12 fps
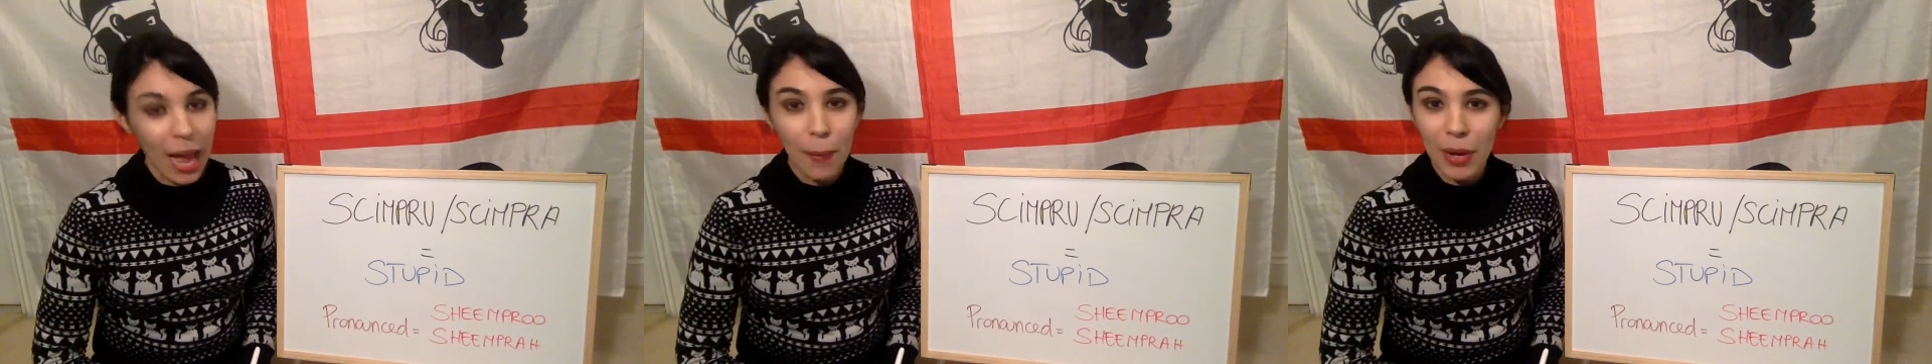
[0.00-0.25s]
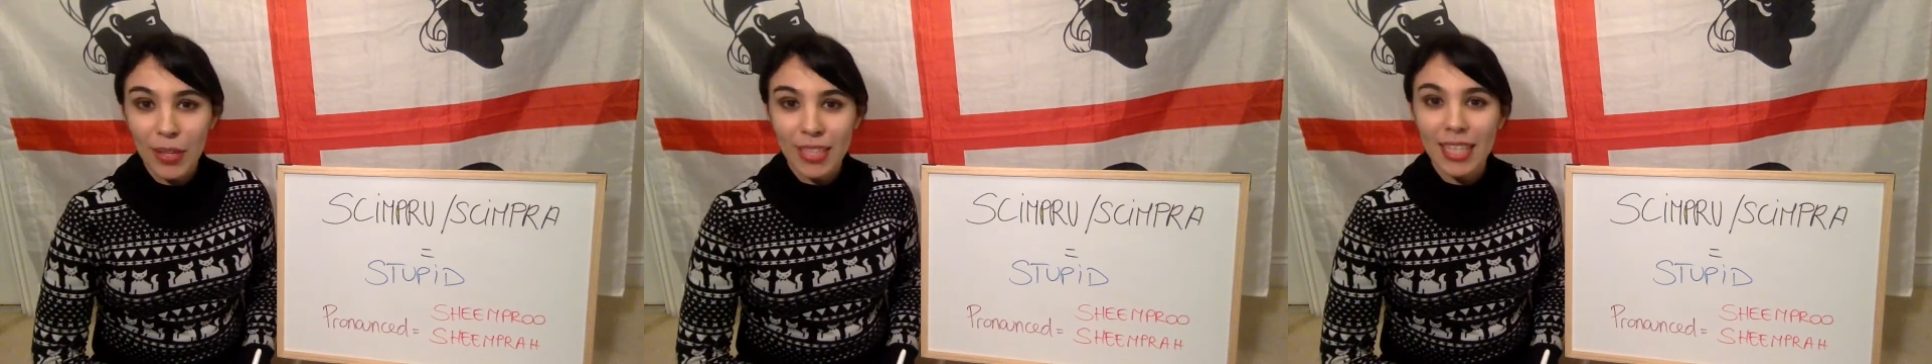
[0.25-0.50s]

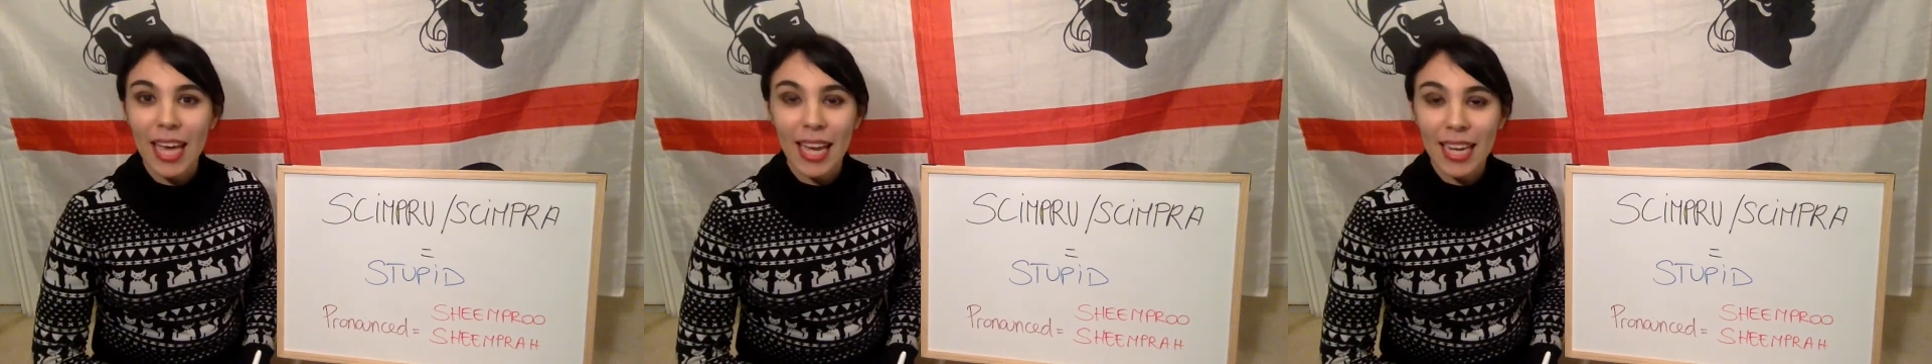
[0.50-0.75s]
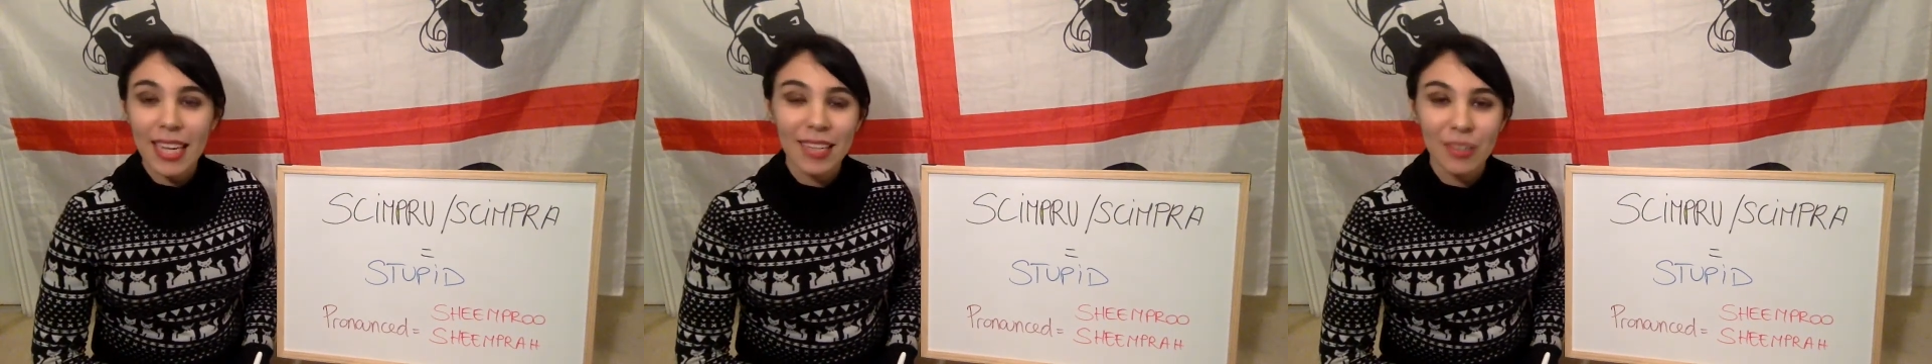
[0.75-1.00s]
about
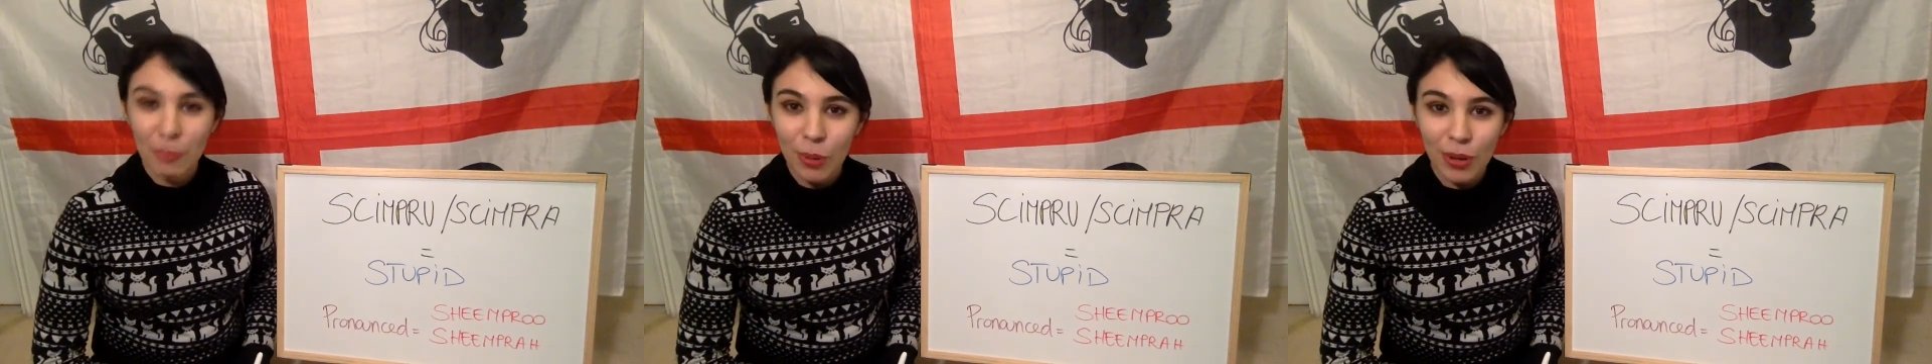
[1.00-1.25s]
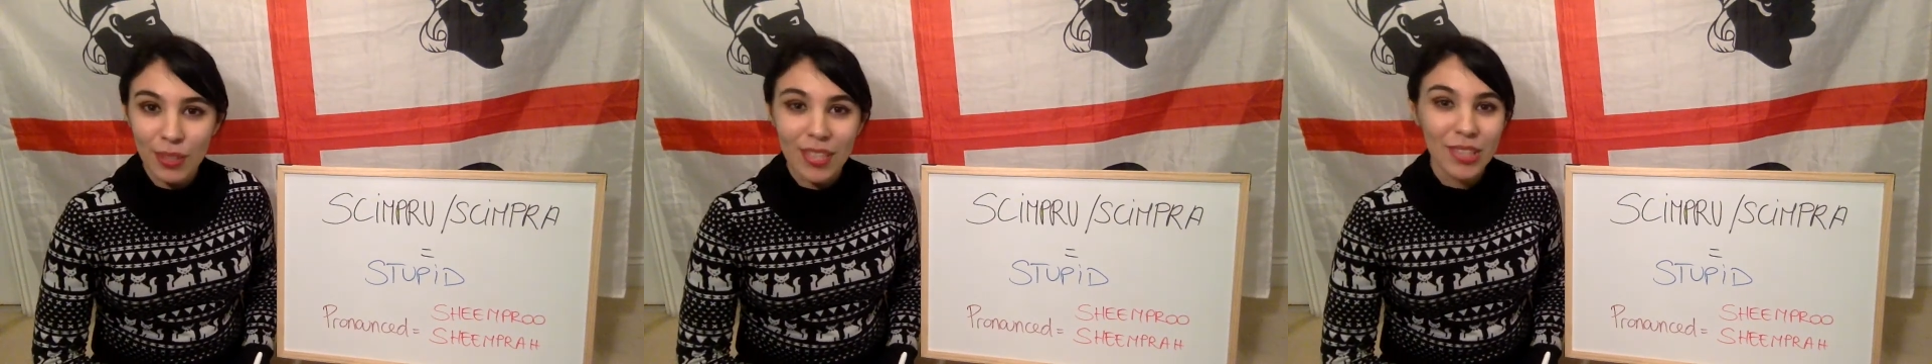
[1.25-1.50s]
getting it
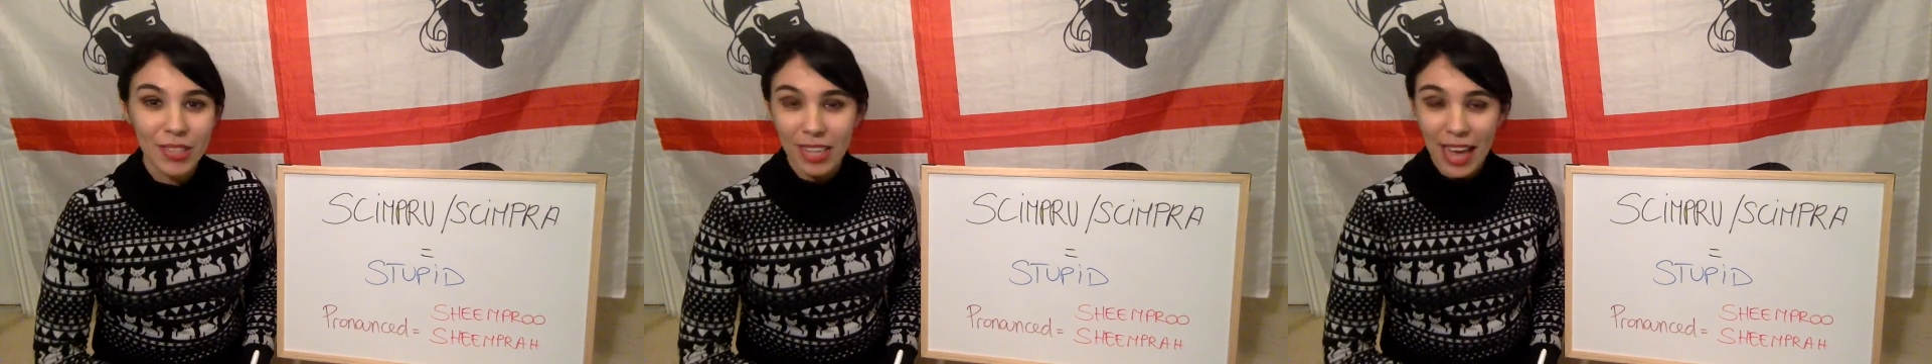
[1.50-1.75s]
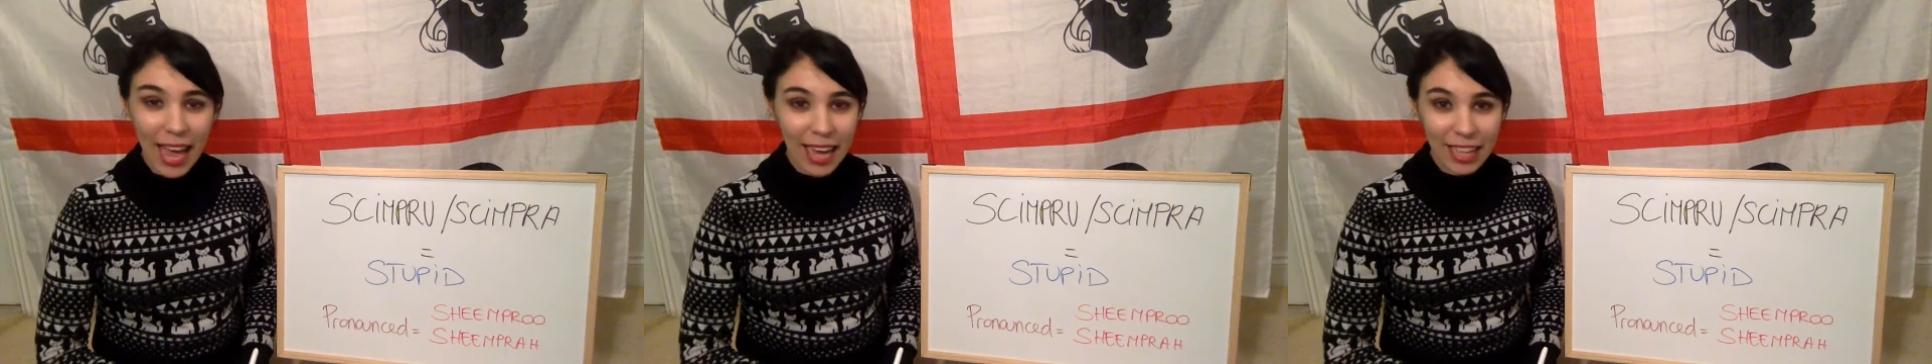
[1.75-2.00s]
reported to
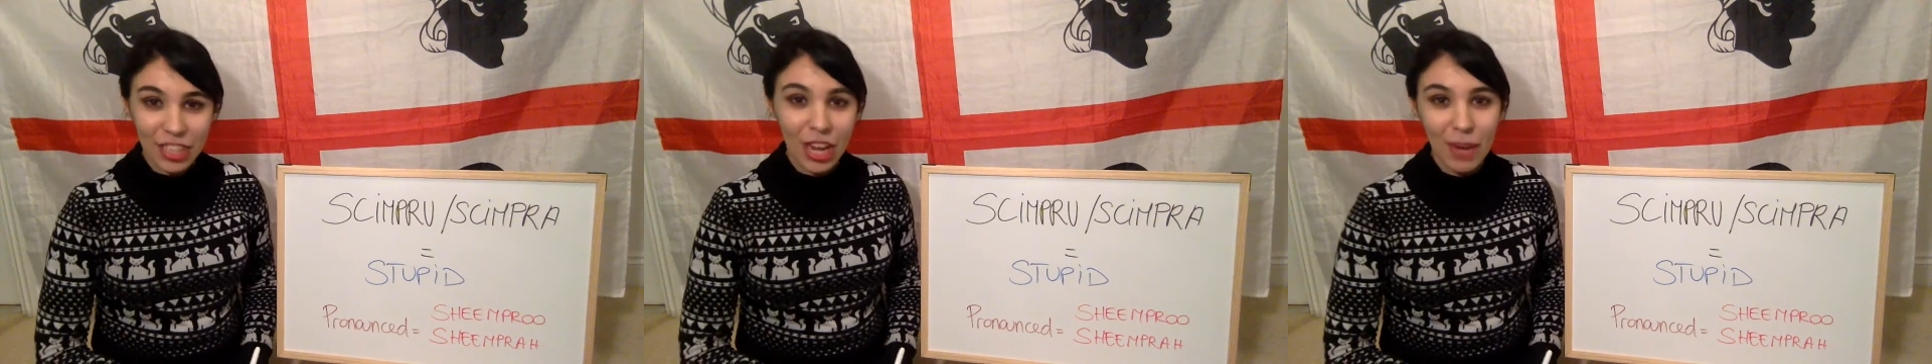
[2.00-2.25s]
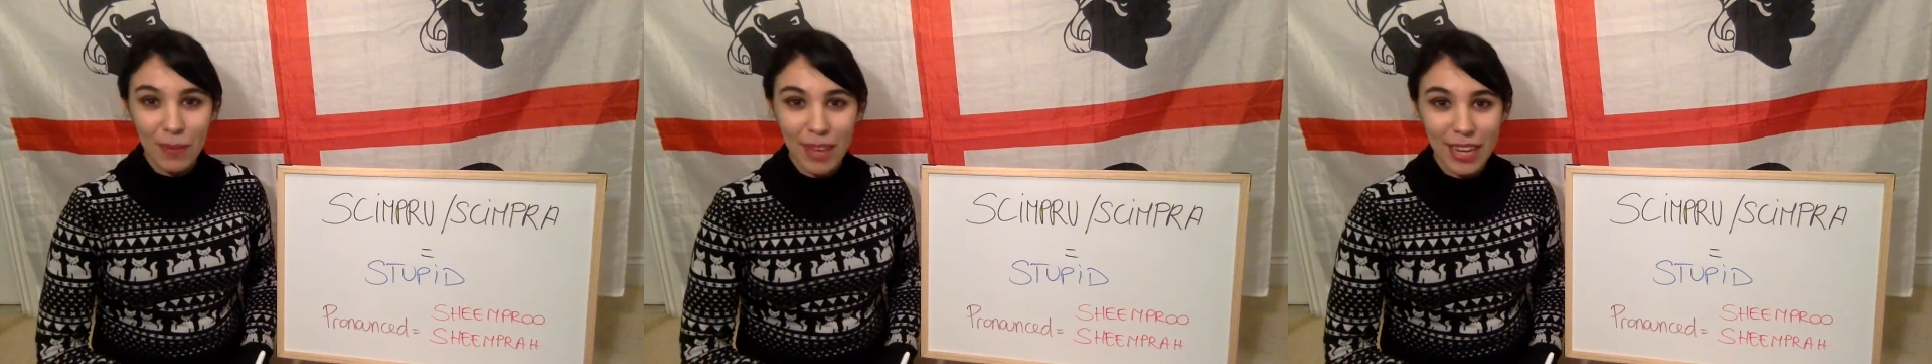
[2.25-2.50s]
the
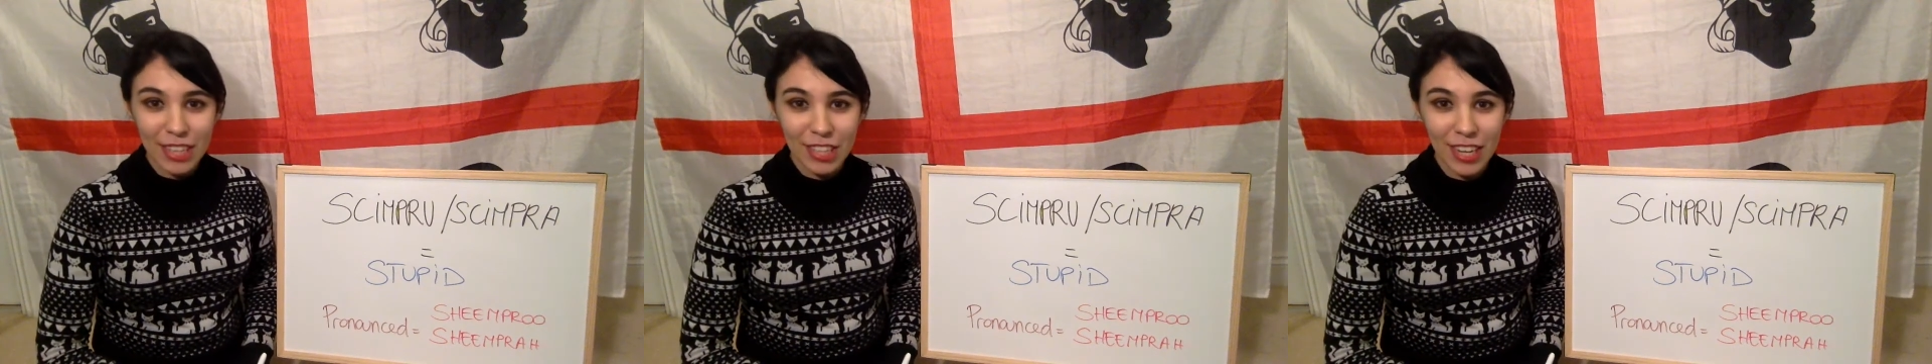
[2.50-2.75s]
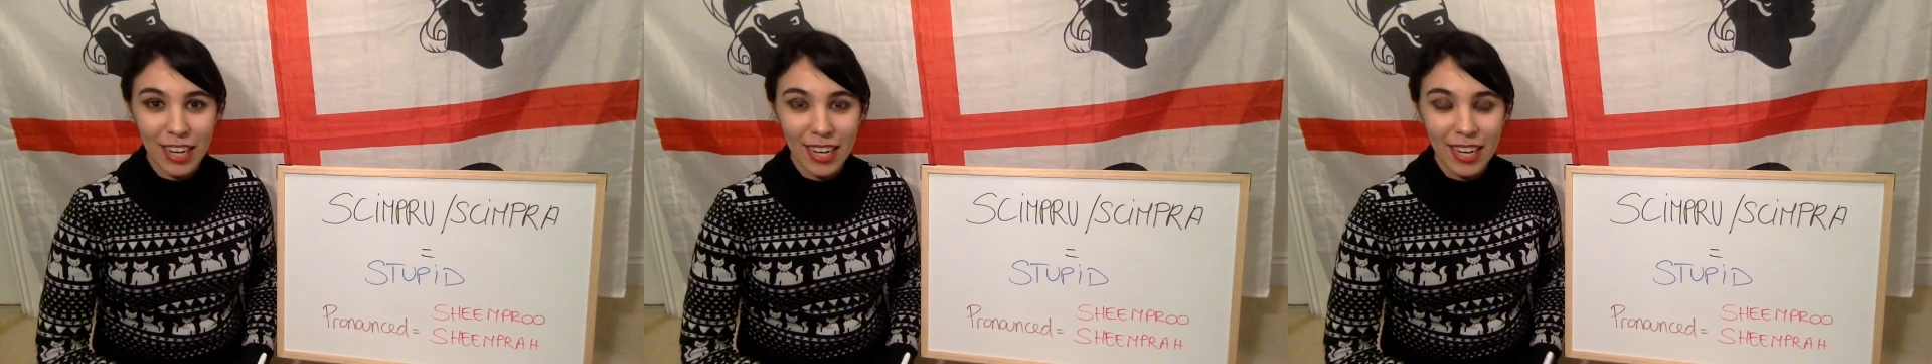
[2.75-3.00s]
HR
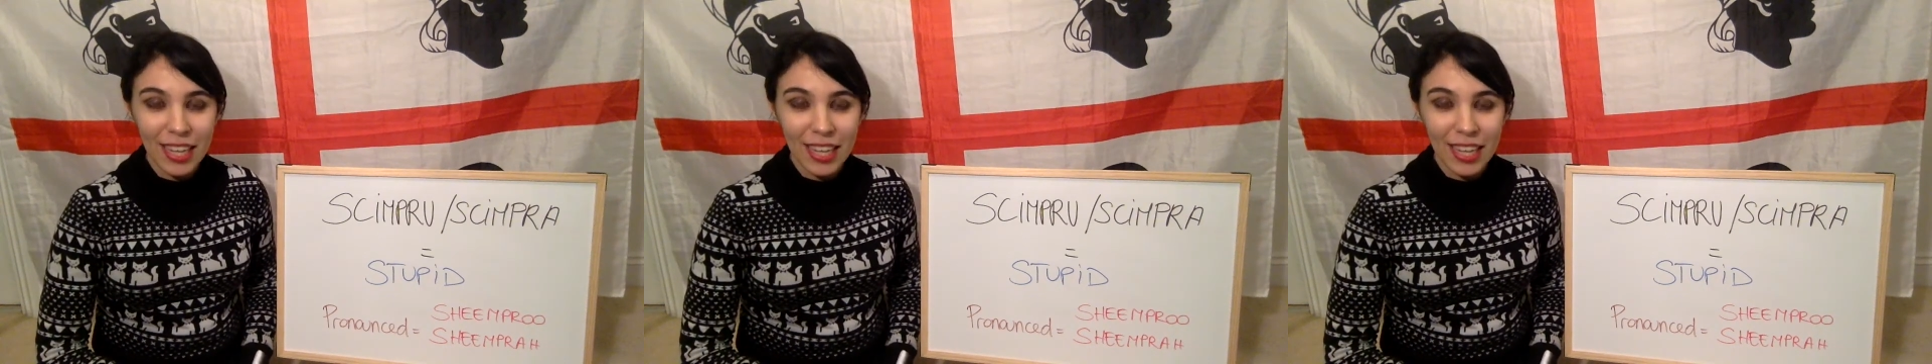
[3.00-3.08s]
manager.